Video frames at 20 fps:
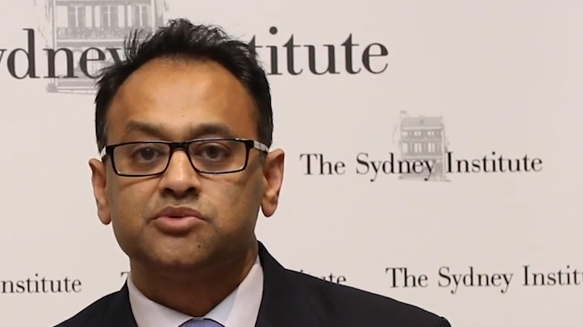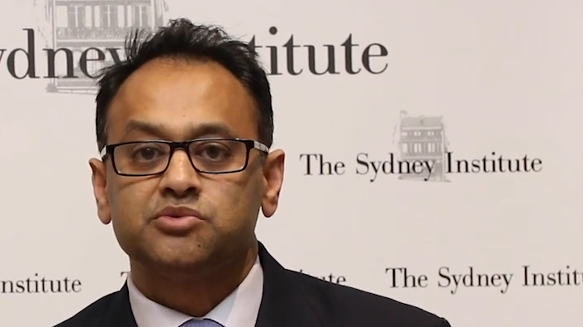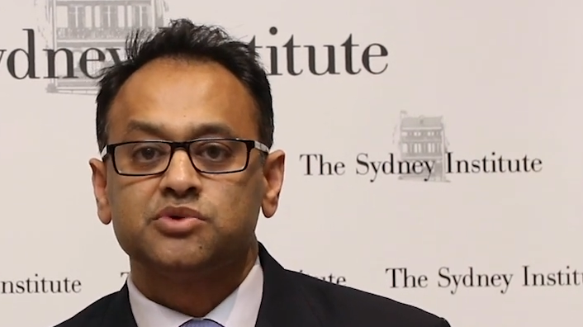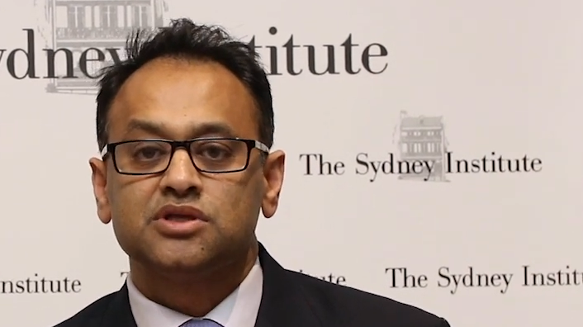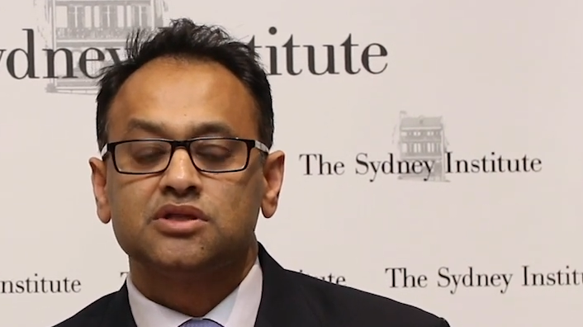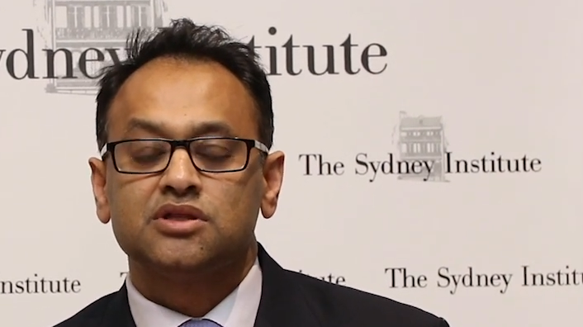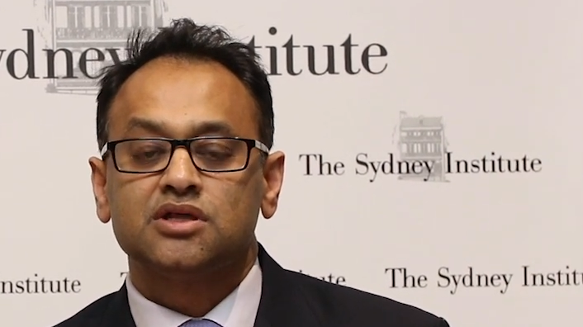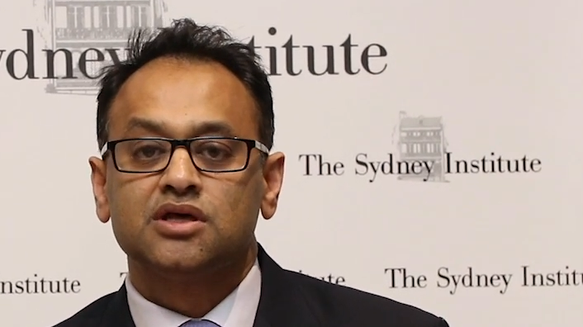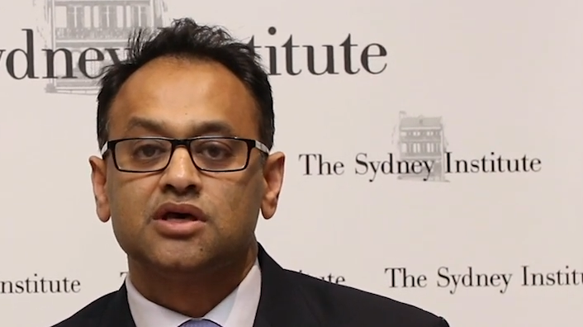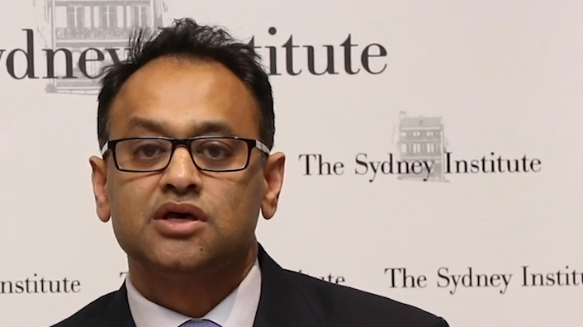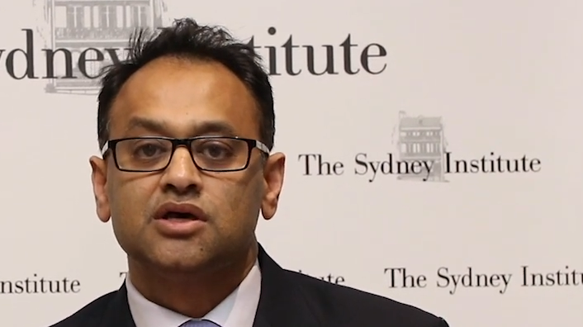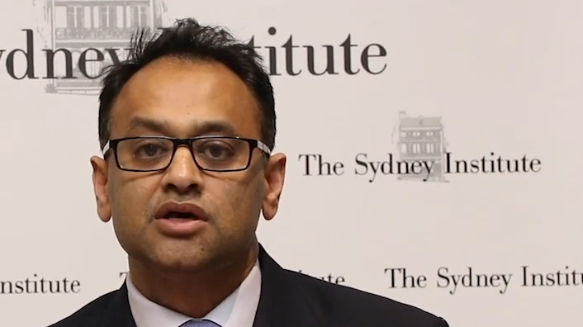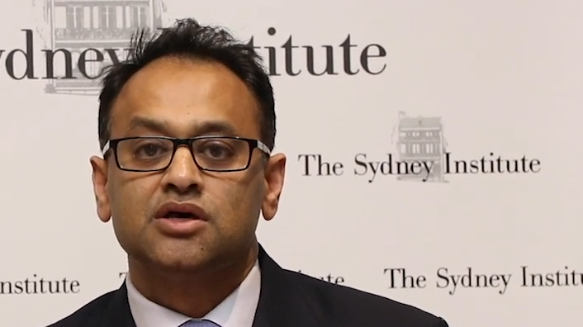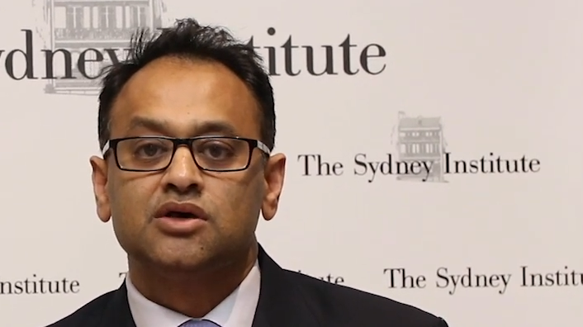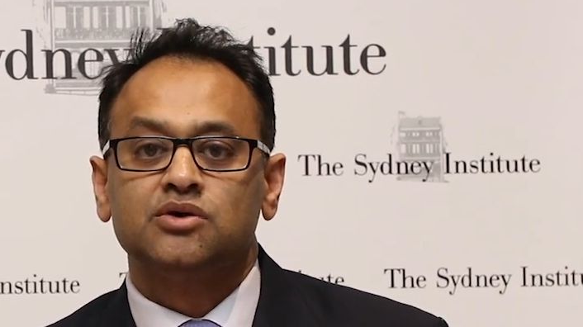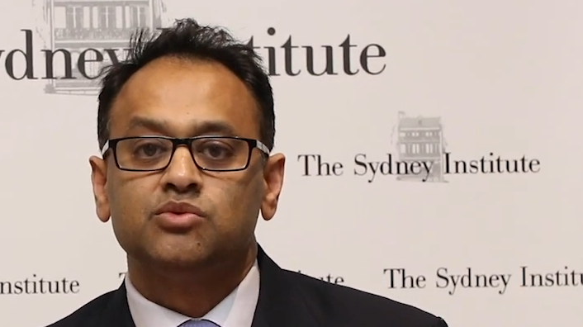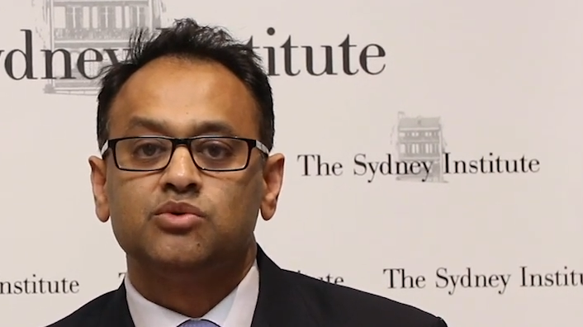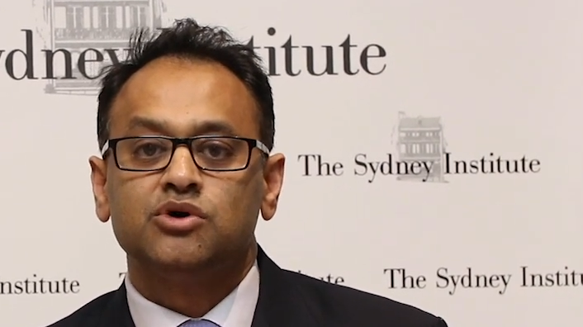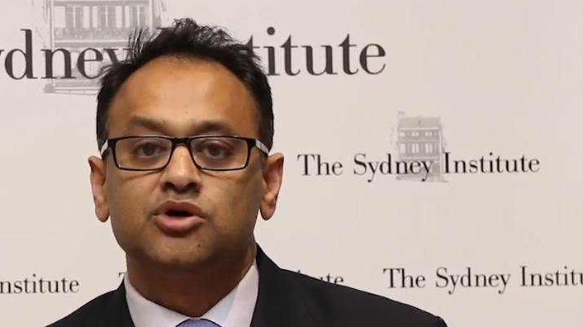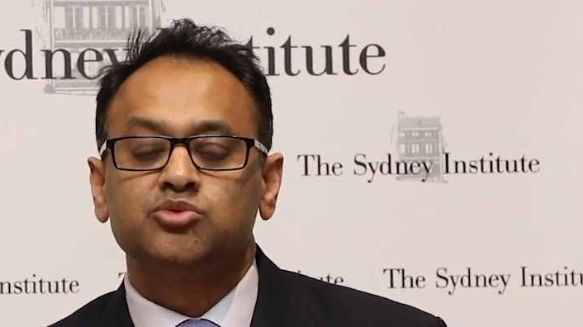with
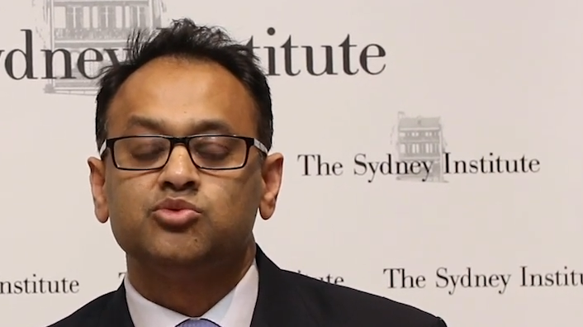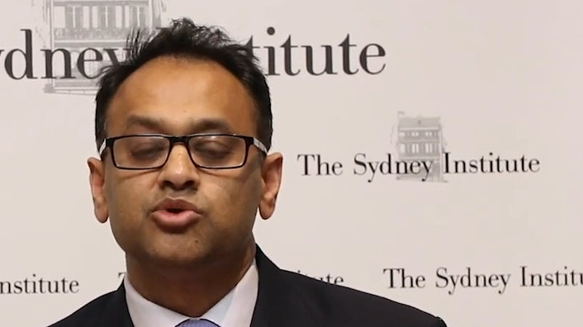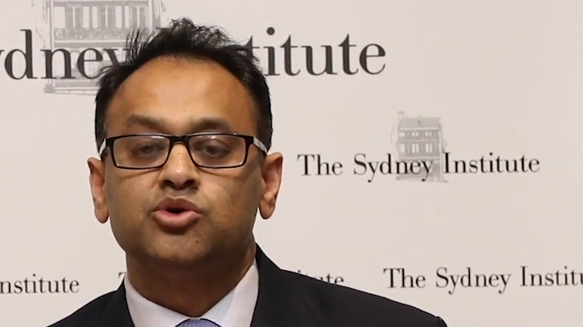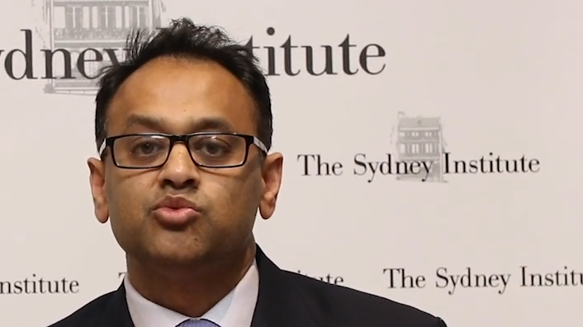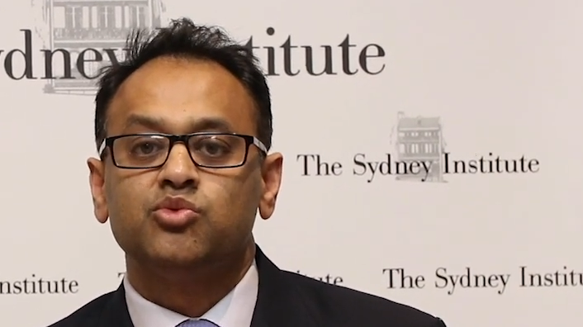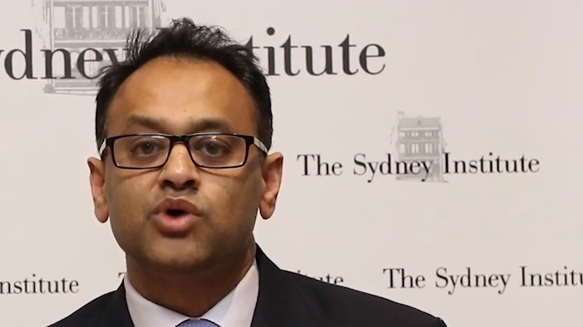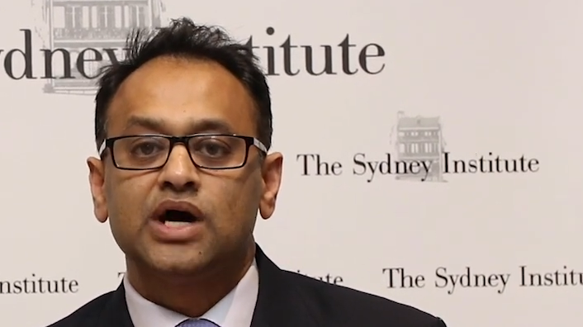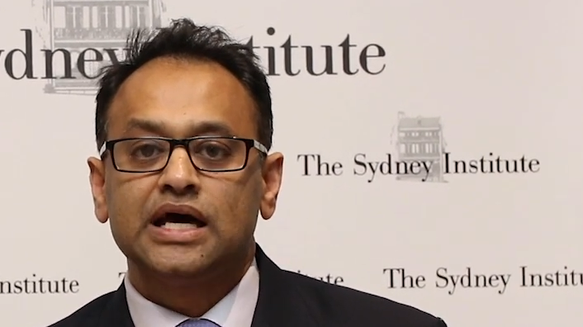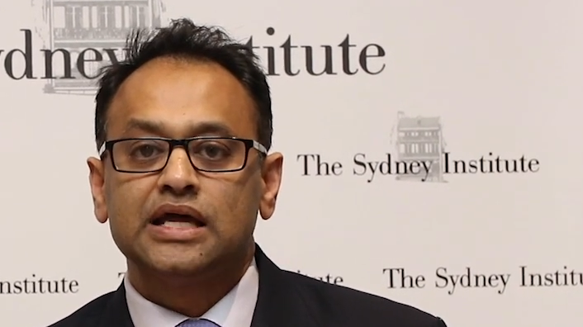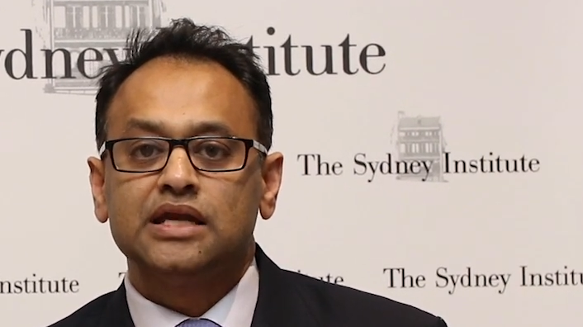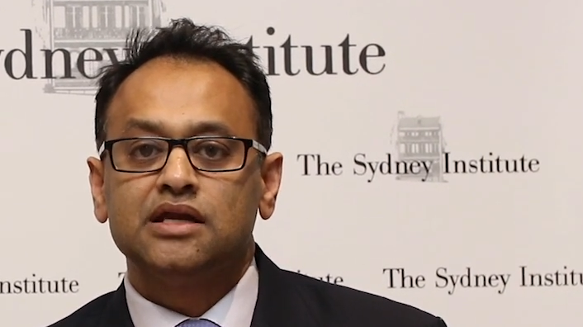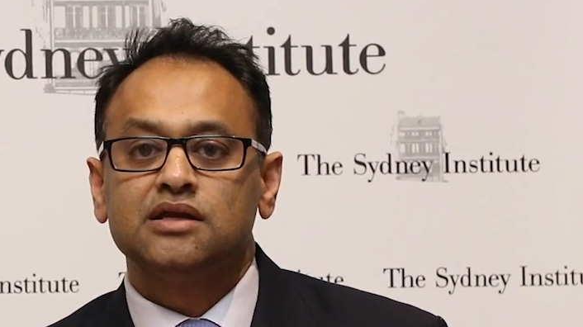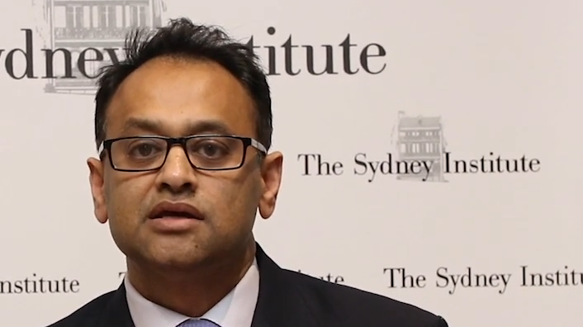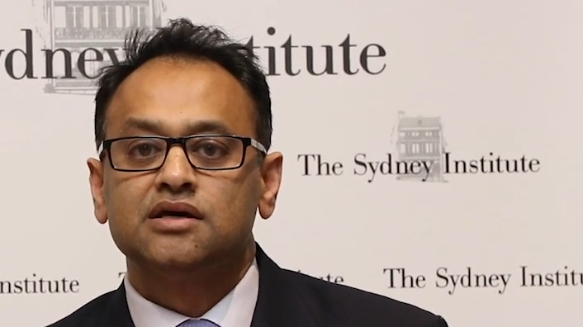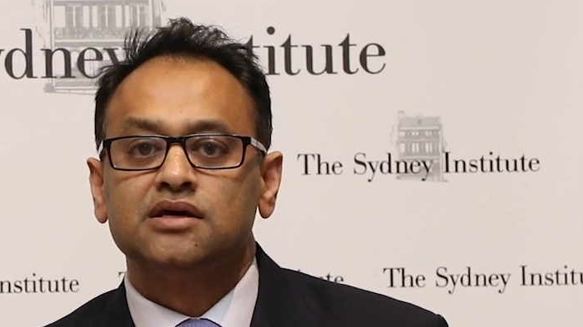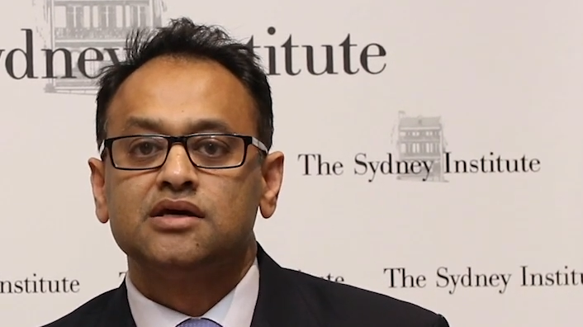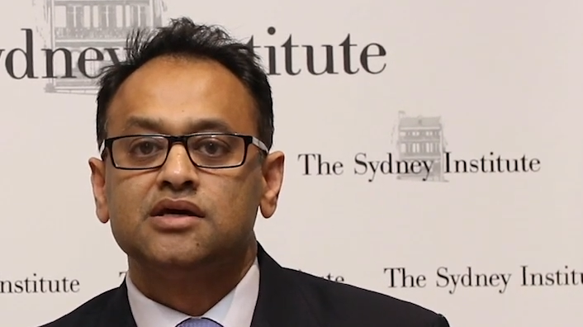World War I.